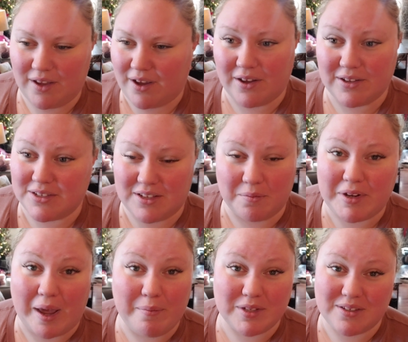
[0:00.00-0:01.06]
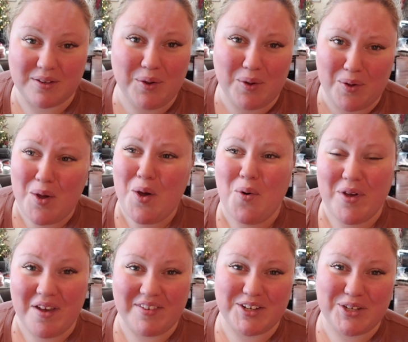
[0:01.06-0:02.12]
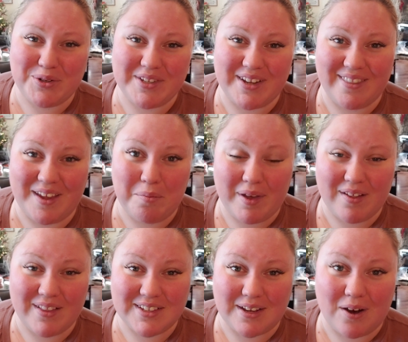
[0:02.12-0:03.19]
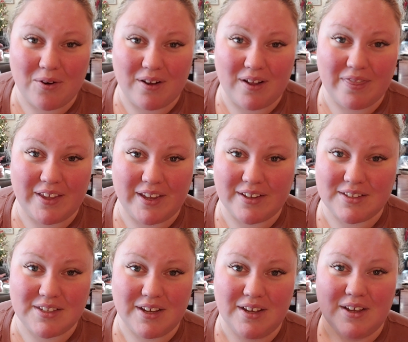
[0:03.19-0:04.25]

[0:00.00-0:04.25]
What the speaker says: because sometimes we have issues and they bail us out on things.